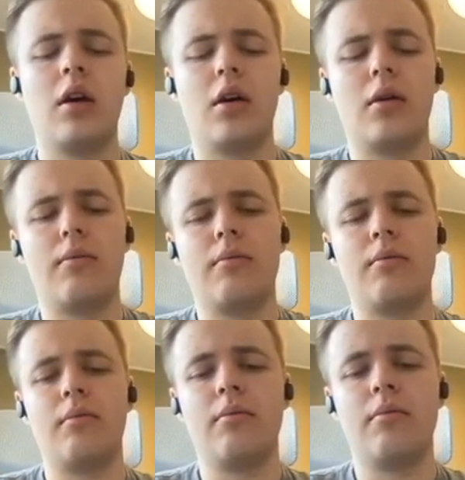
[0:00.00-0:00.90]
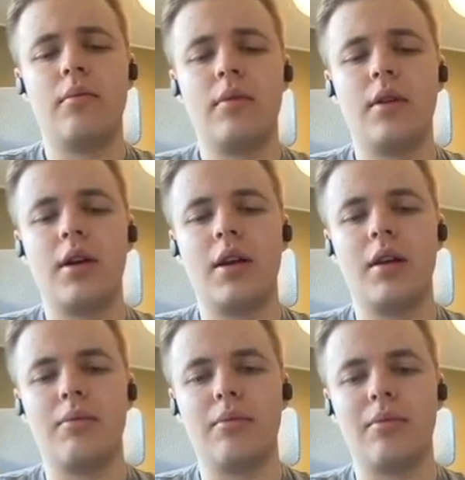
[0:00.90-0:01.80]
And
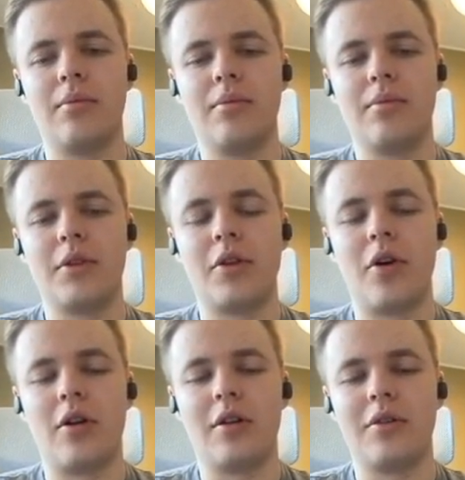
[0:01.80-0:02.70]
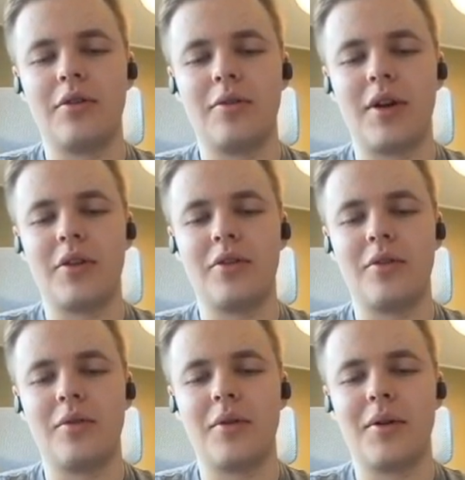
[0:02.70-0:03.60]
him, the doll, trying
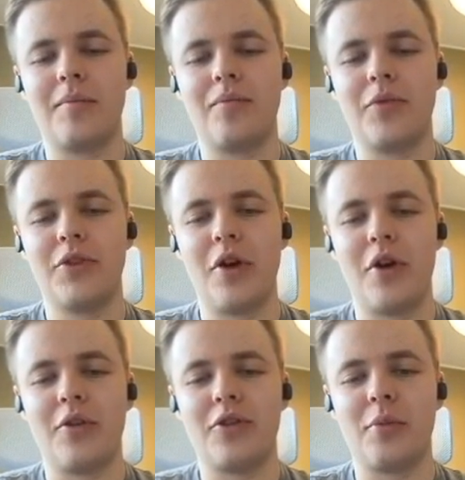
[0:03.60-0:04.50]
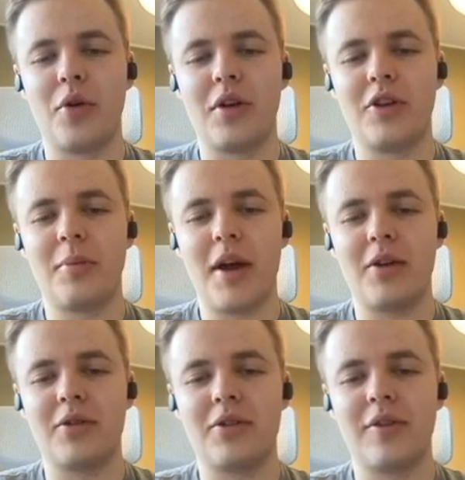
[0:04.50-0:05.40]
to turn smoking
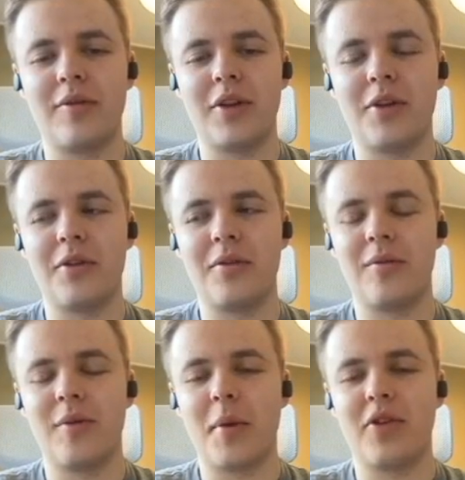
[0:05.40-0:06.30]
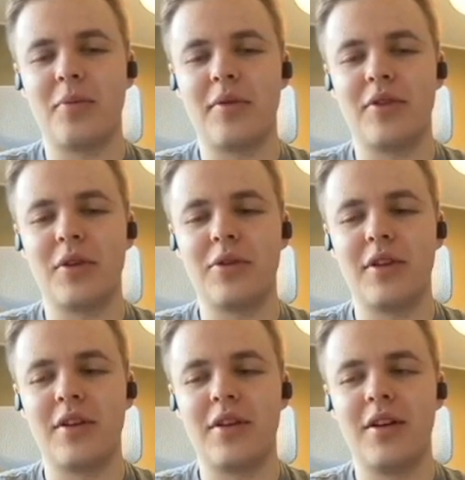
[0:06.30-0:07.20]
tobacco into something good reminds me of
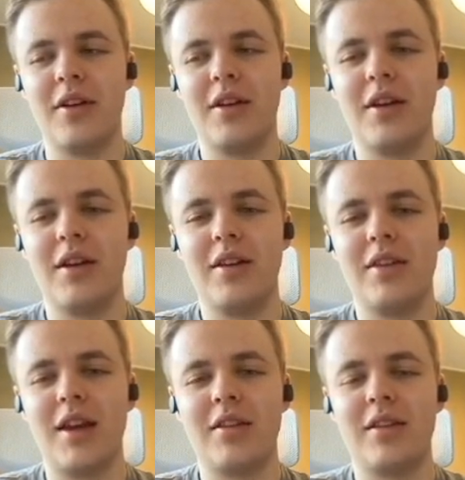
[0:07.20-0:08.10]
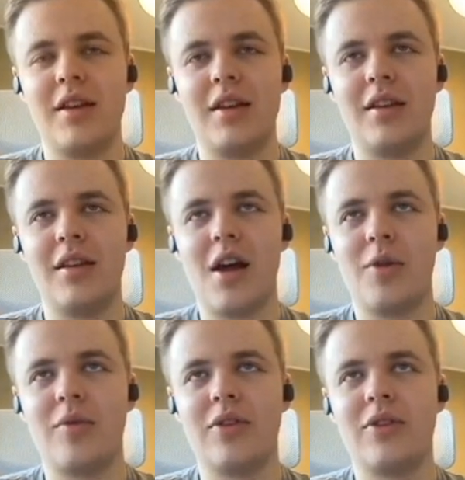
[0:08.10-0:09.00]
those
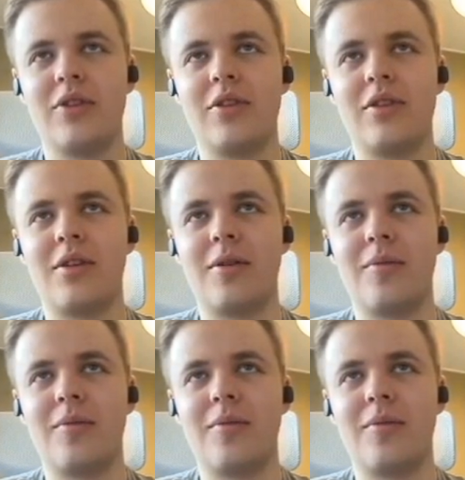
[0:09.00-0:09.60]
1900s